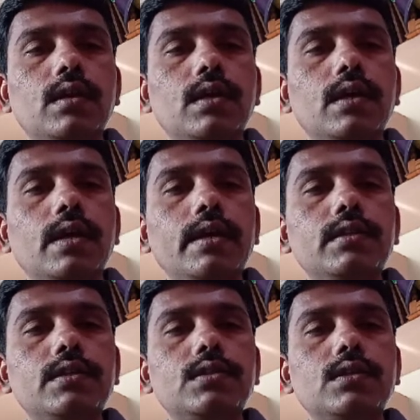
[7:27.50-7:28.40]
In
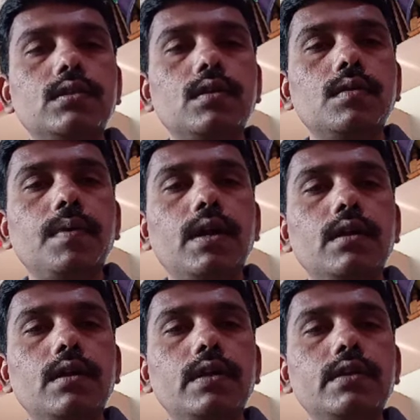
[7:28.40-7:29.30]
this part where
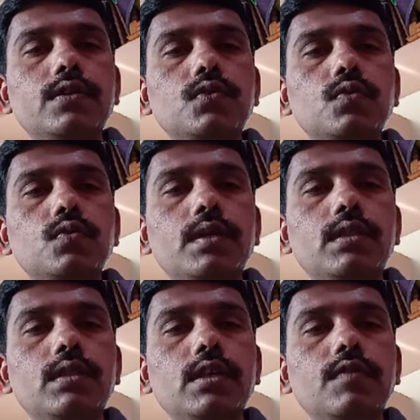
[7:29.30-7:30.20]
it is to be in the
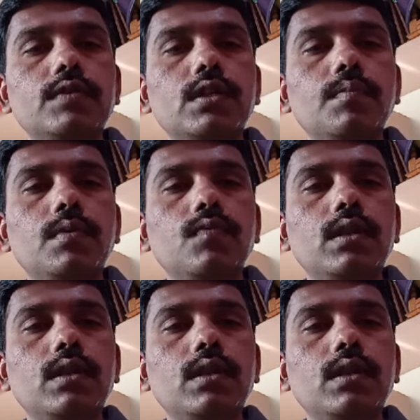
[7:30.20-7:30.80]
equation number 1,